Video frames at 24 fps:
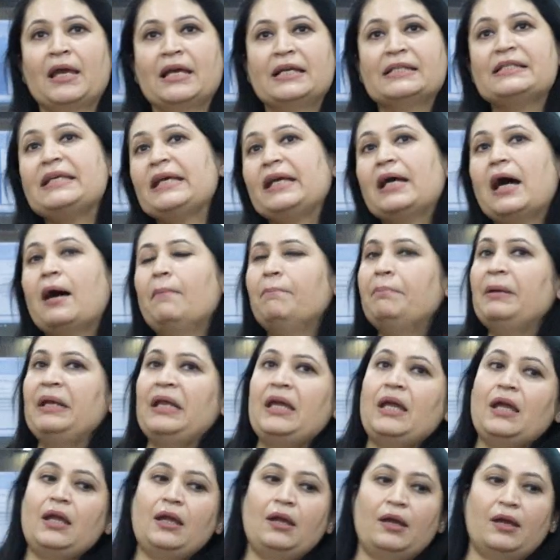See,
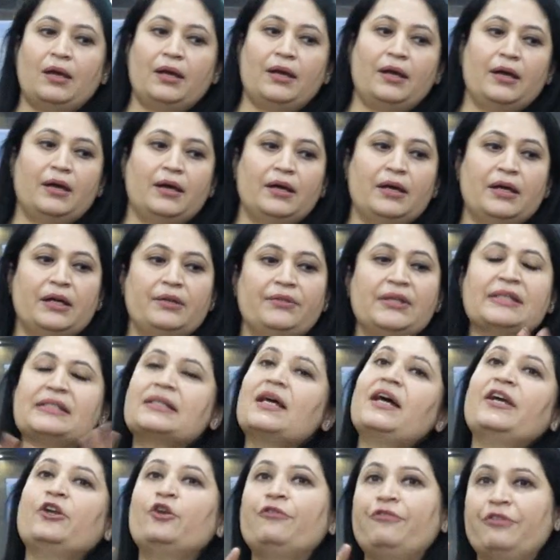this
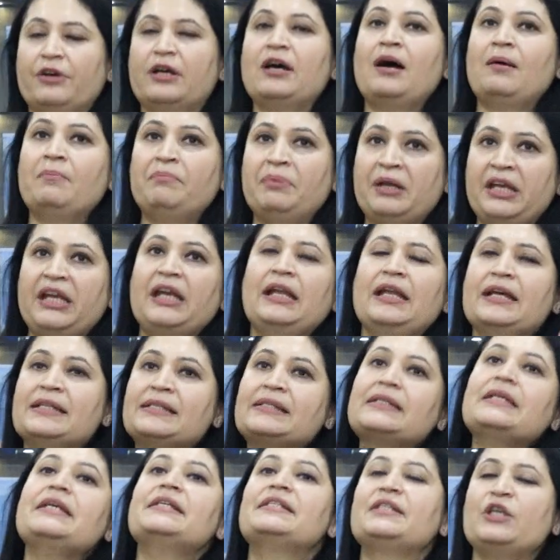kind of a company,
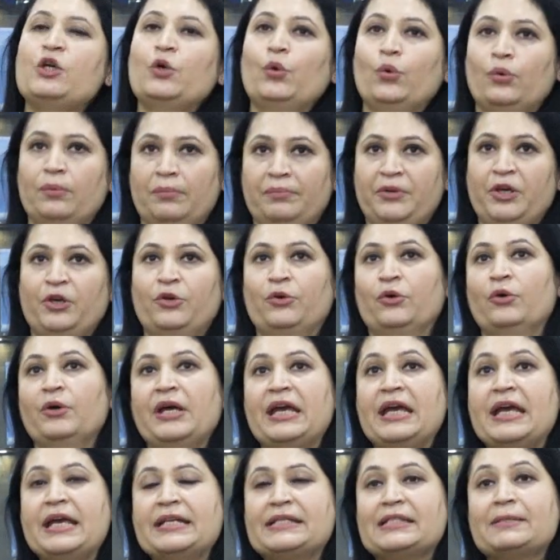let's assume,
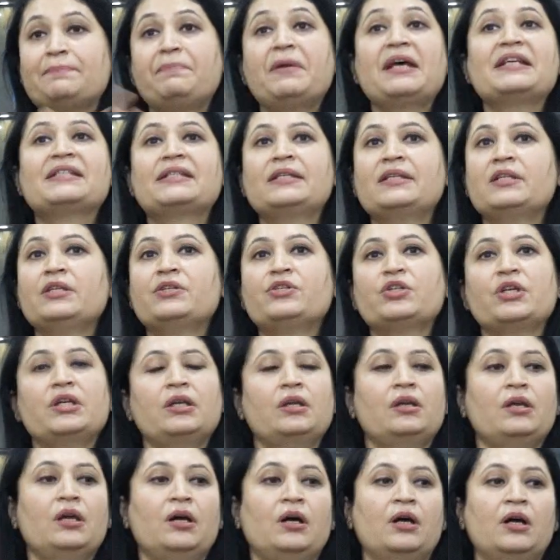it's present
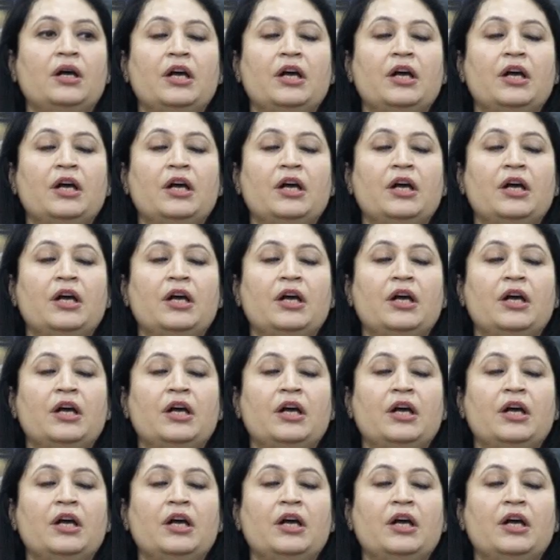in